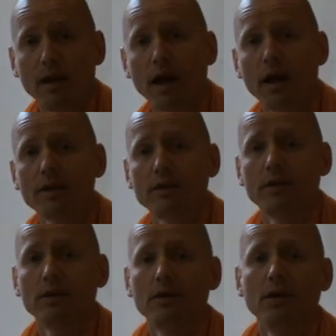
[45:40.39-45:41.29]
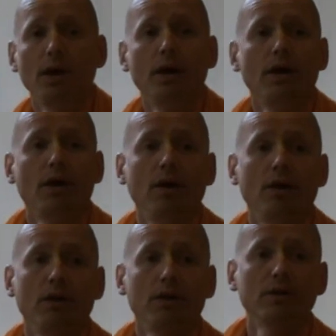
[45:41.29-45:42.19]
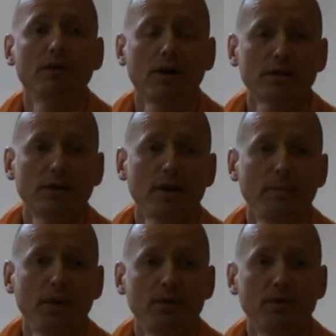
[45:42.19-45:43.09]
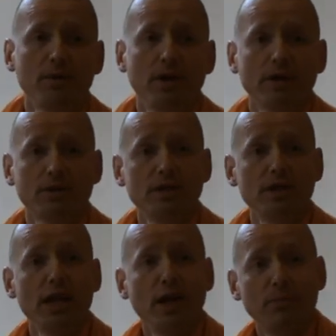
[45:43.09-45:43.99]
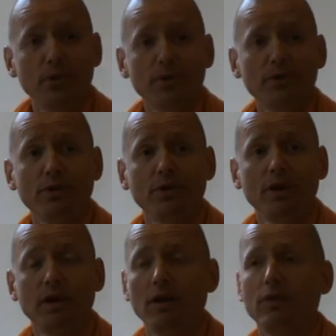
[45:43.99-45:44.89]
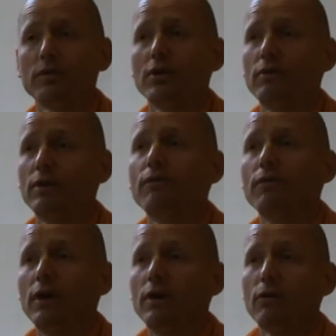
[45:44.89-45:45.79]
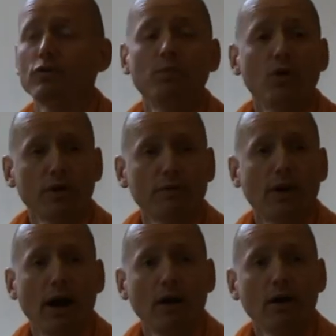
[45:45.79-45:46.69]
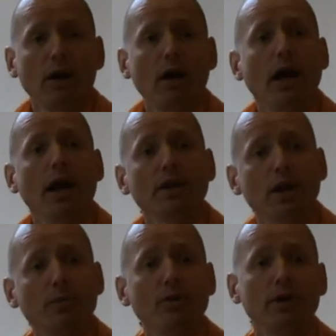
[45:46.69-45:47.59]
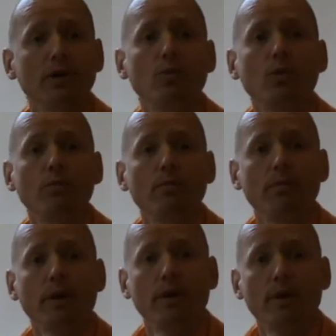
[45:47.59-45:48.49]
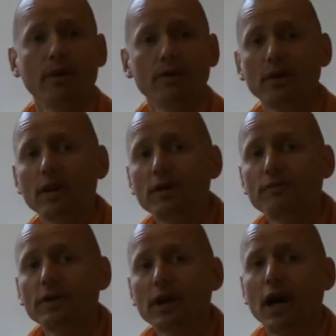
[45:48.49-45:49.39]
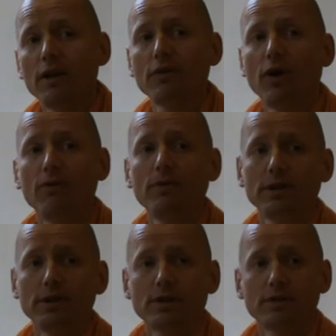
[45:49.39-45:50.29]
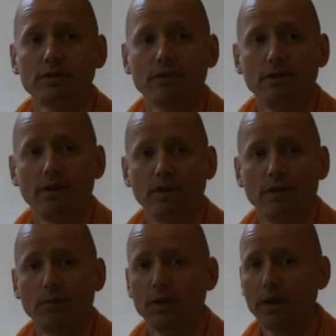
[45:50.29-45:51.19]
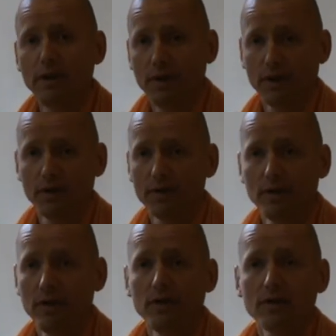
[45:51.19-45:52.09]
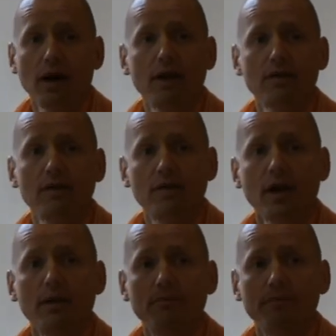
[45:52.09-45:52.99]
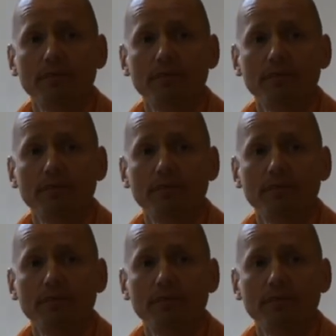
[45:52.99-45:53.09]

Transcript: Like dust on a mirror, the embryo, smoke and fire, and the embryo in the womb. So there are different kind of coverings. But the living entity inside is the same.